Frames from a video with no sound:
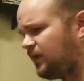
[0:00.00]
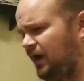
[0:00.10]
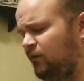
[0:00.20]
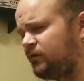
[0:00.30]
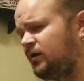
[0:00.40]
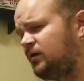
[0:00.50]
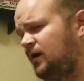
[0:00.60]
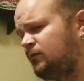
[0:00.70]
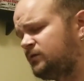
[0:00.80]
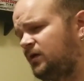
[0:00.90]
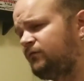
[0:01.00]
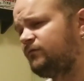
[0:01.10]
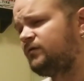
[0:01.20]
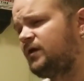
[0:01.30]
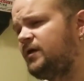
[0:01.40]
I was
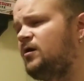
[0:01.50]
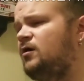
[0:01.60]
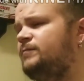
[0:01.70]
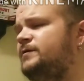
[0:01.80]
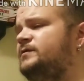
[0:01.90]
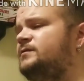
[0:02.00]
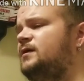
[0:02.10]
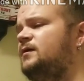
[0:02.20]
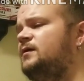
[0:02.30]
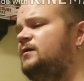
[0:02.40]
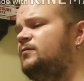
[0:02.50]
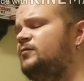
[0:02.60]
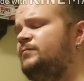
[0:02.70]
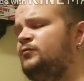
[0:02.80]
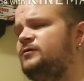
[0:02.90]
offered a RV
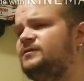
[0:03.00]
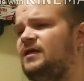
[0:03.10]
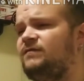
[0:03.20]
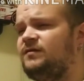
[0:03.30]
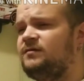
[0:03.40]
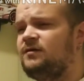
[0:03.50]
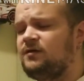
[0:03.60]
3.7,